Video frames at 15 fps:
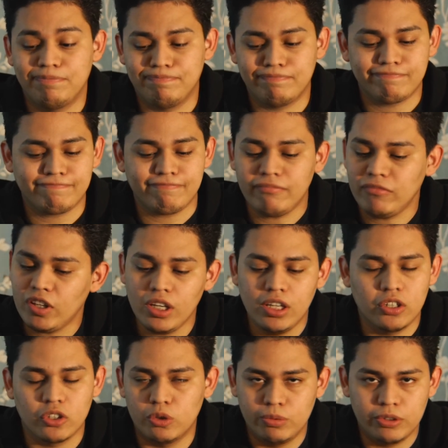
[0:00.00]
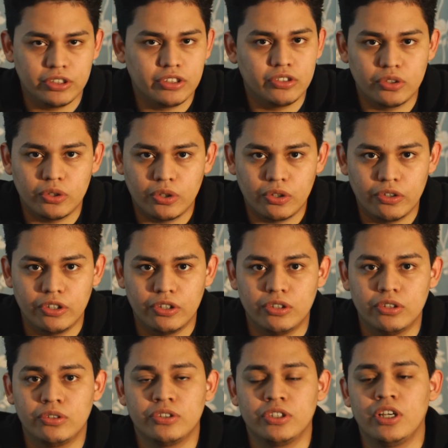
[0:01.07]
and the Rode
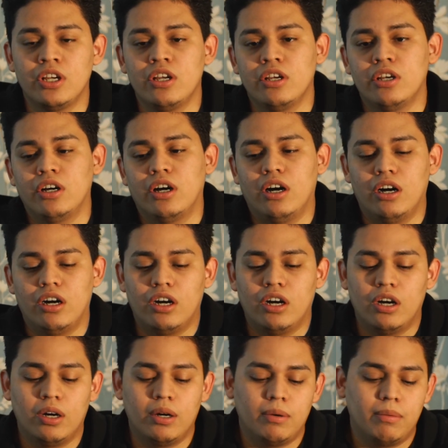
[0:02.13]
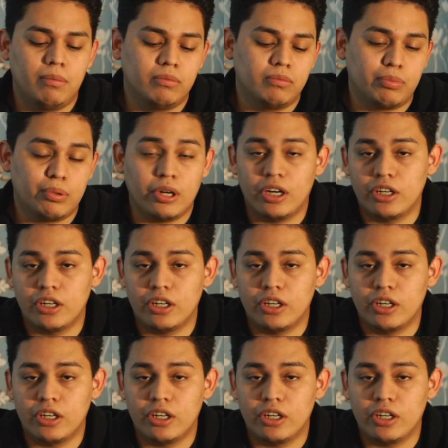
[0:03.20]
Wireless Go, which was 200 bucks.